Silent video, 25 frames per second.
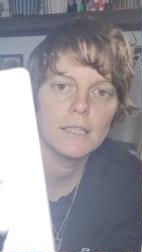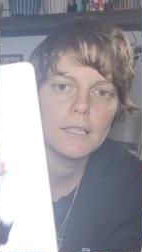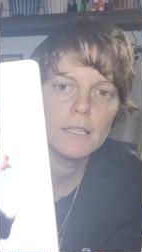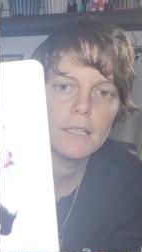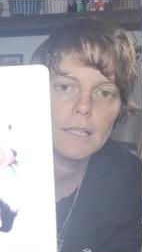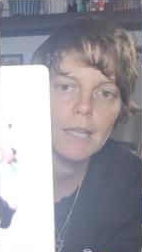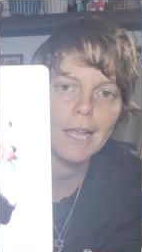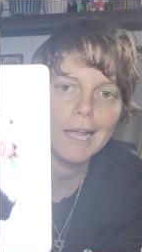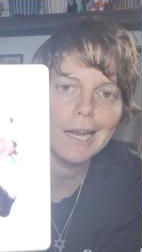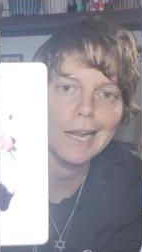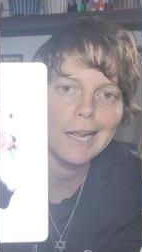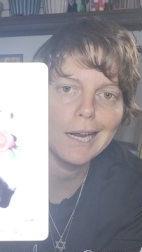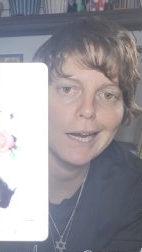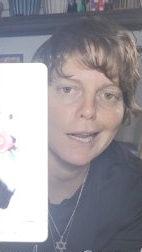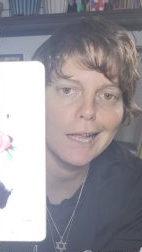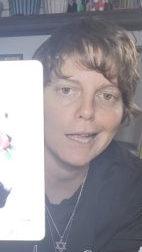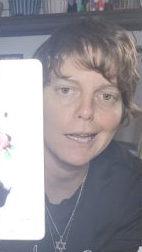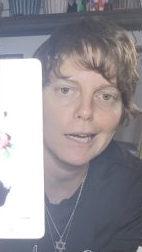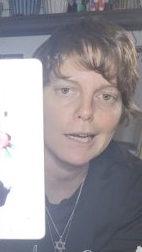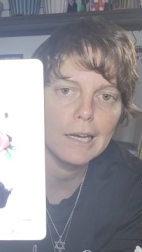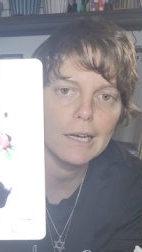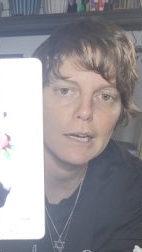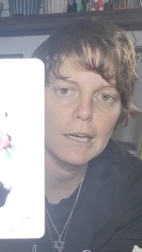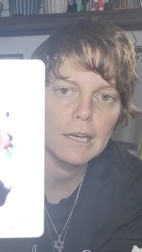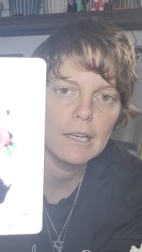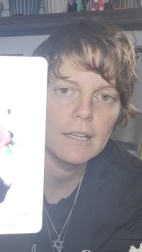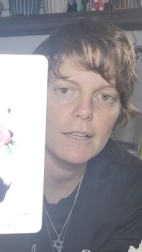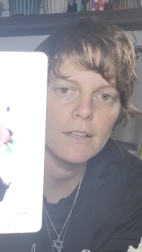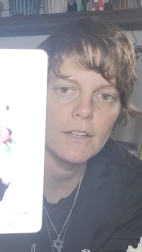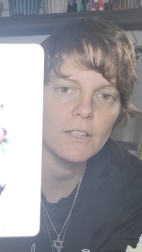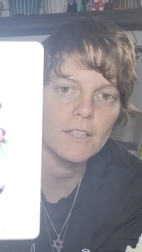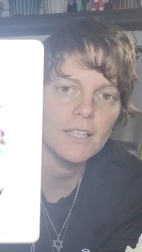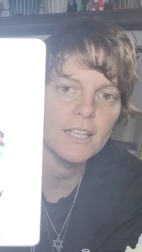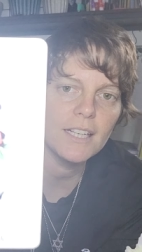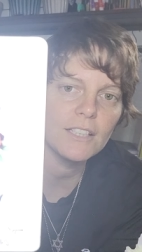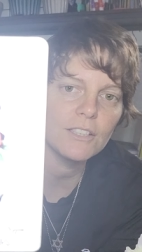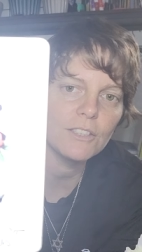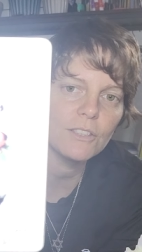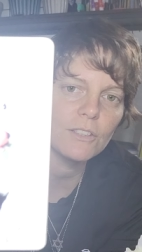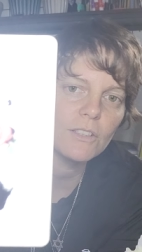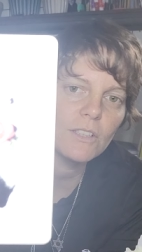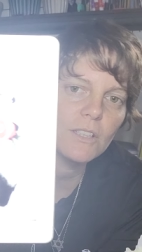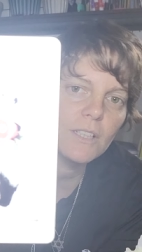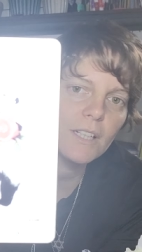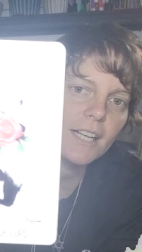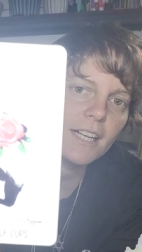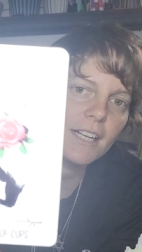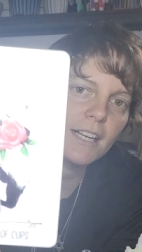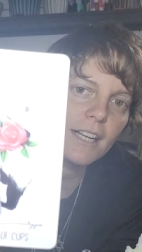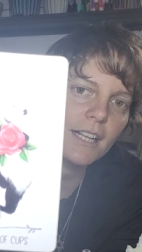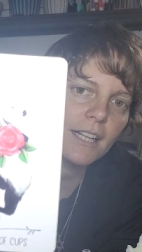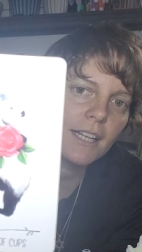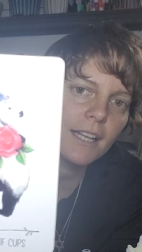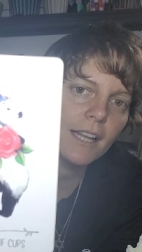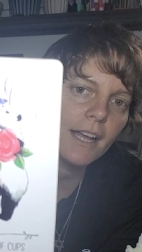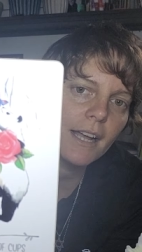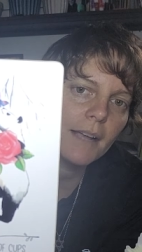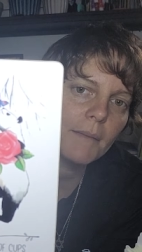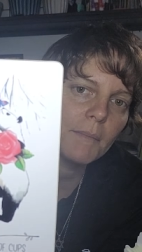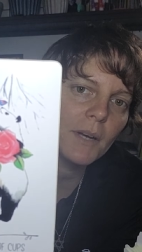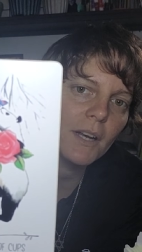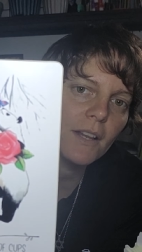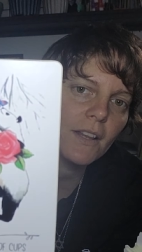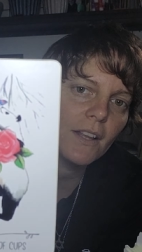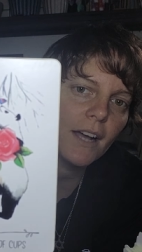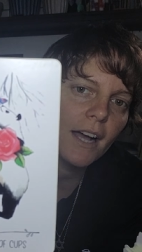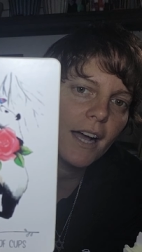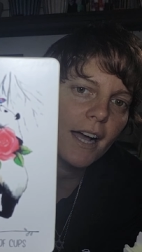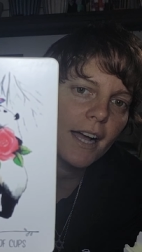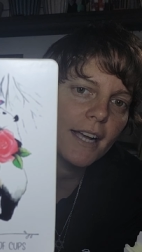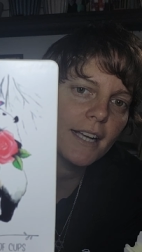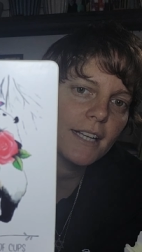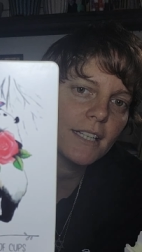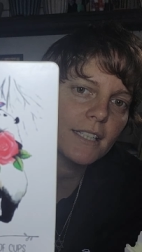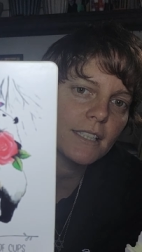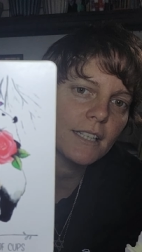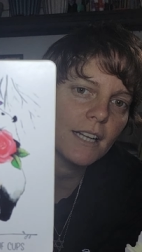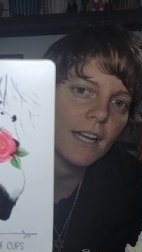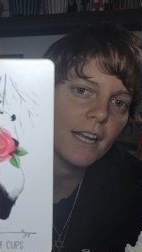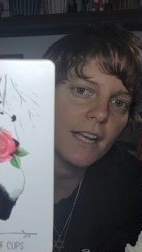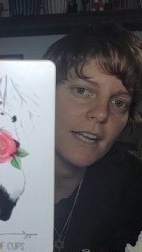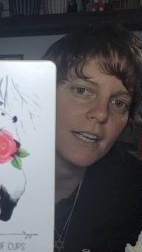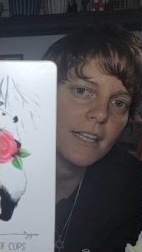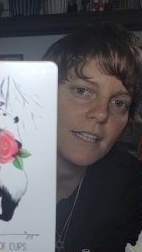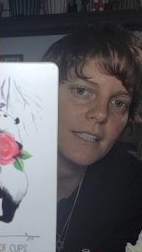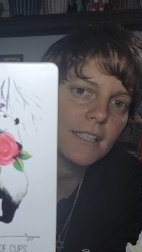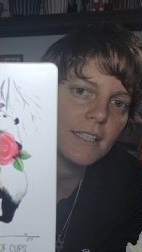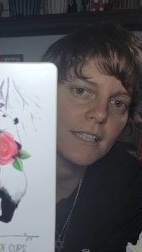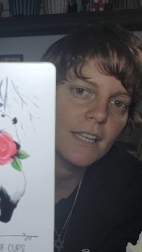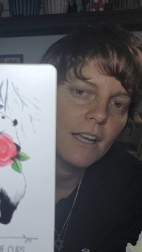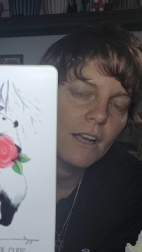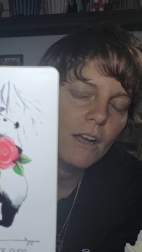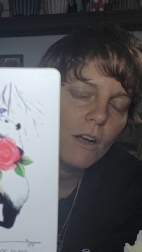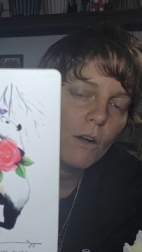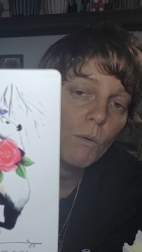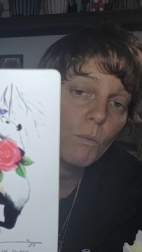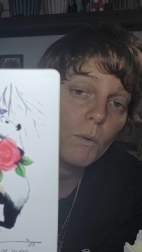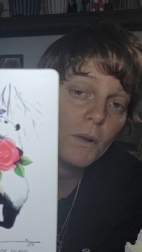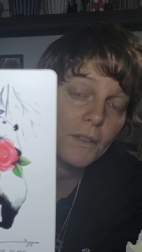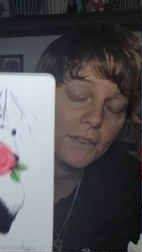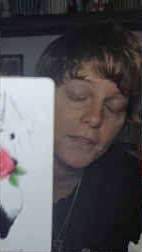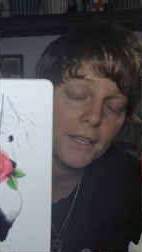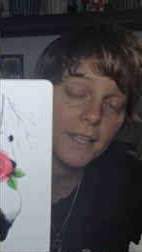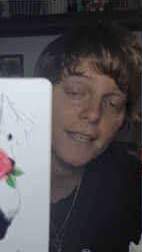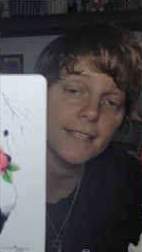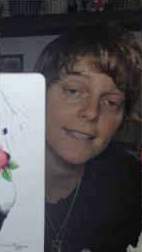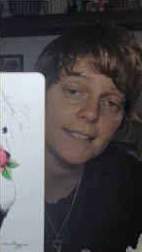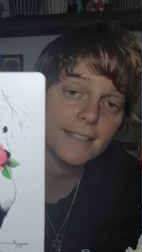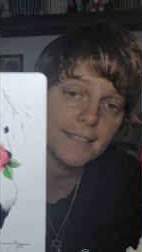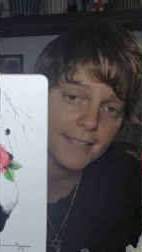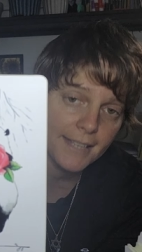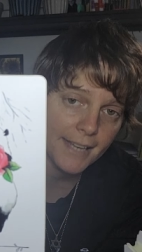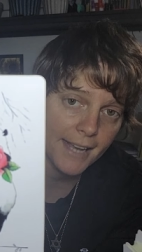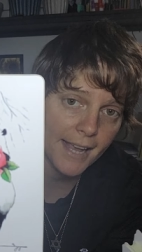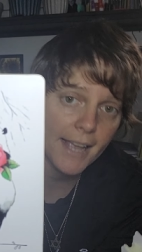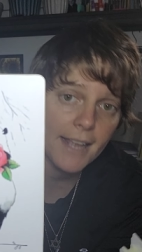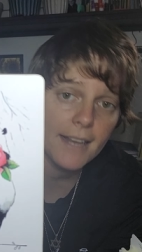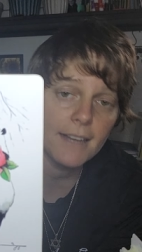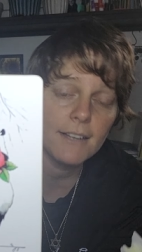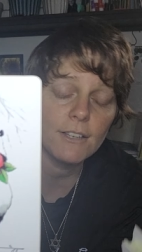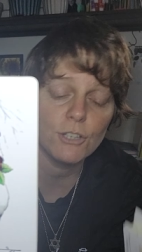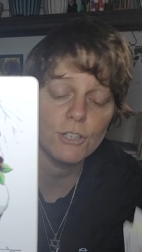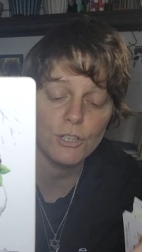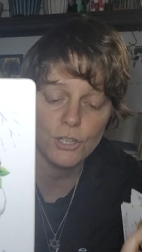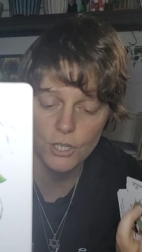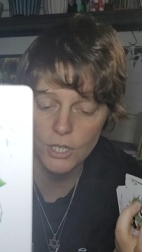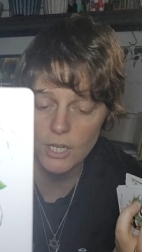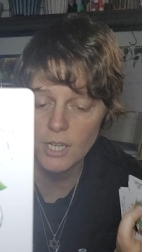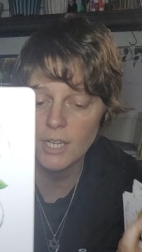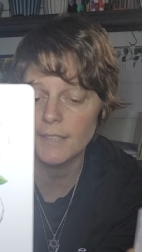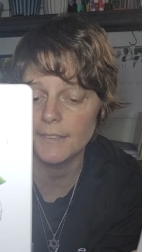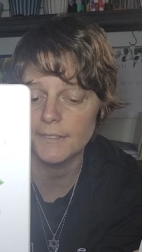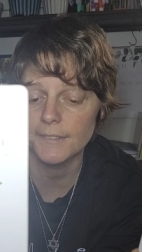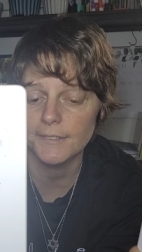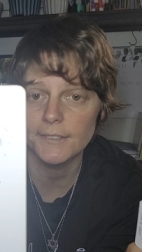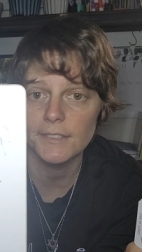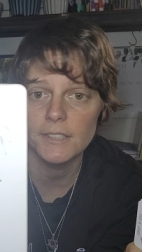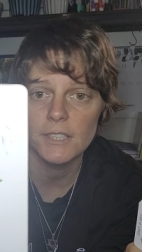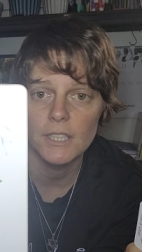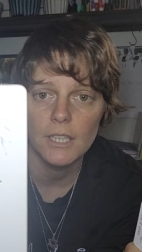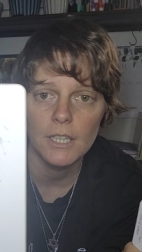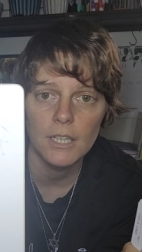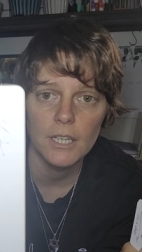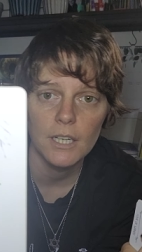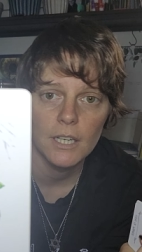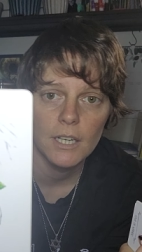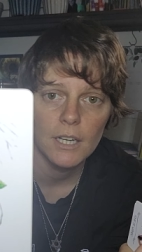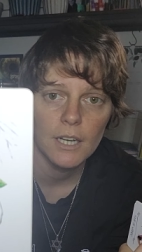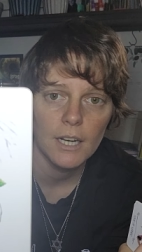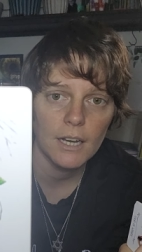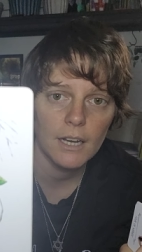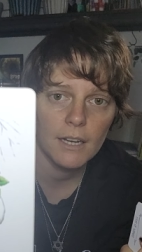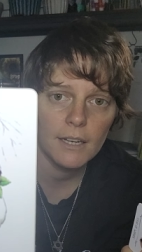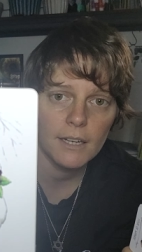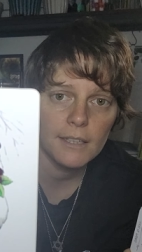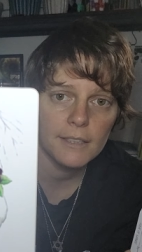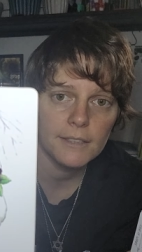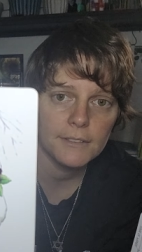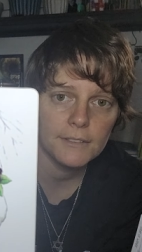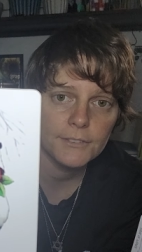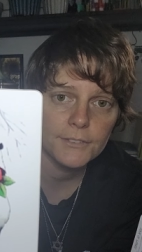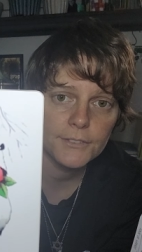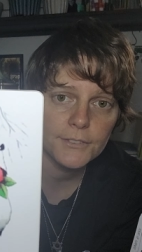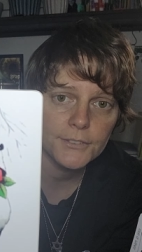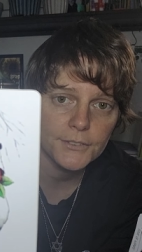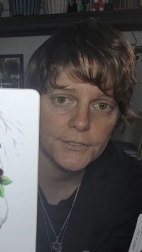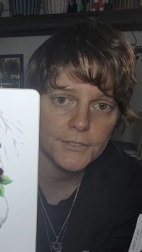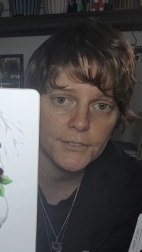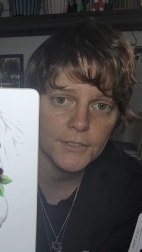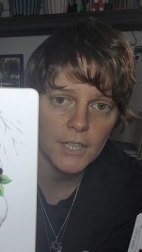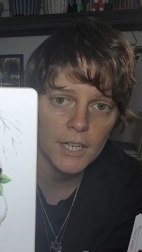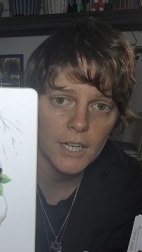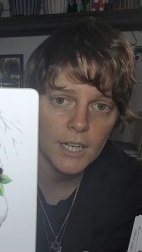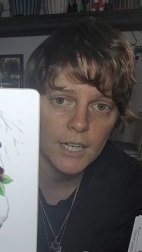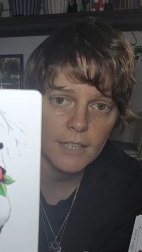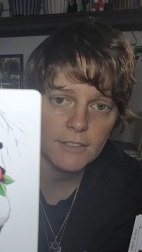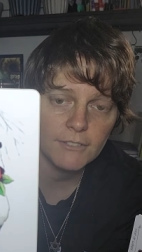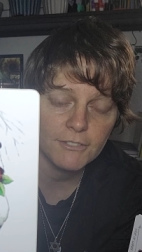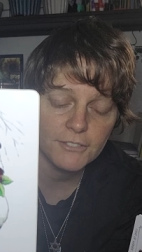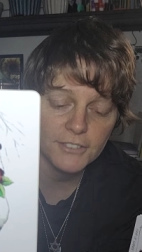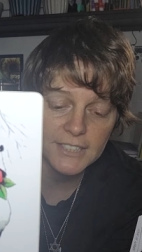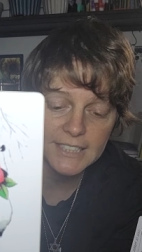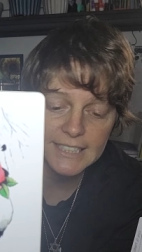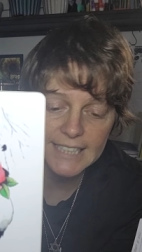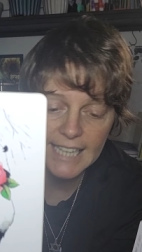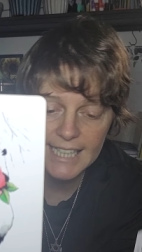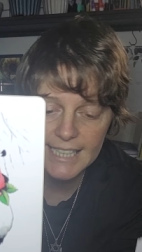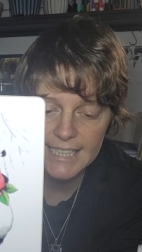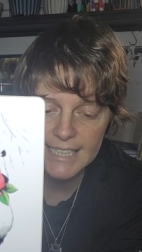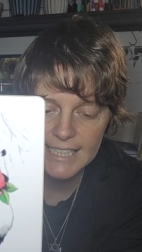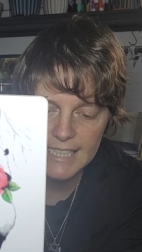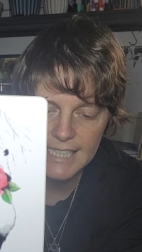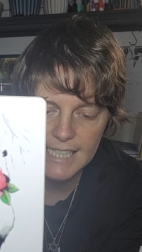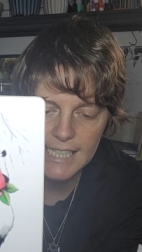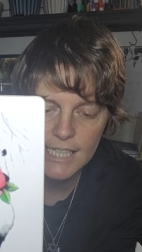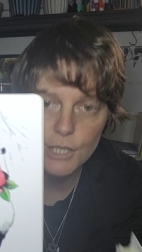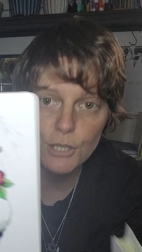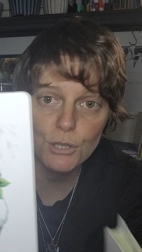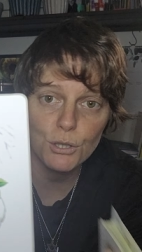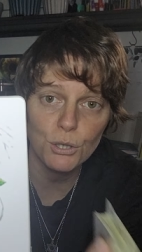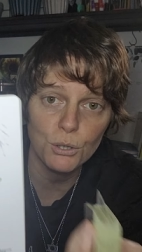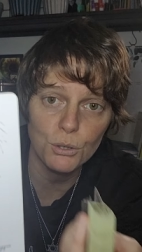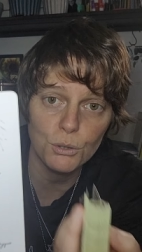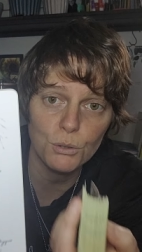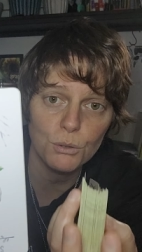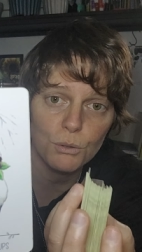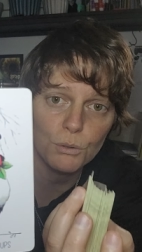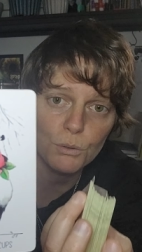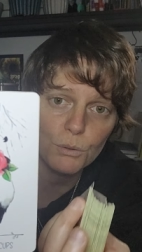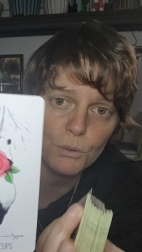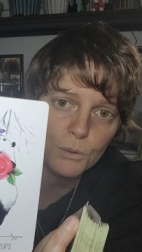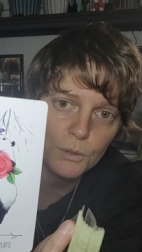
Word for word: that ain't it, and they're like so they're like climbing to the highest heights with the intention of uh, fidelity to